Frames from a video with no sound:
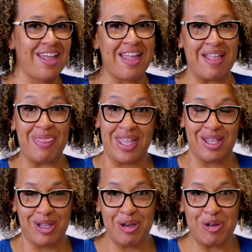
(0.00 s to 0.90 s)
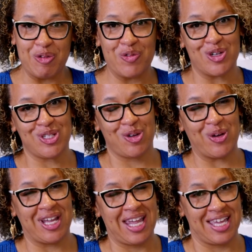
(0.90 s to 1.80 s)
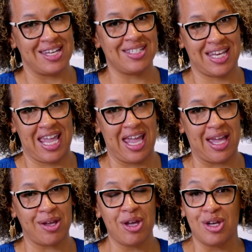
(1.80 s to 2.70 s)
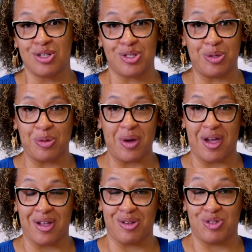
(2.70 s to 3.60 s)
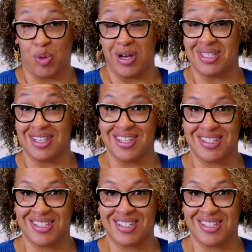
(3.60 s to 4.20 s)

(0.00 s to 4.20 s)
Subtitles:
And thank you for tuning in today to join us in this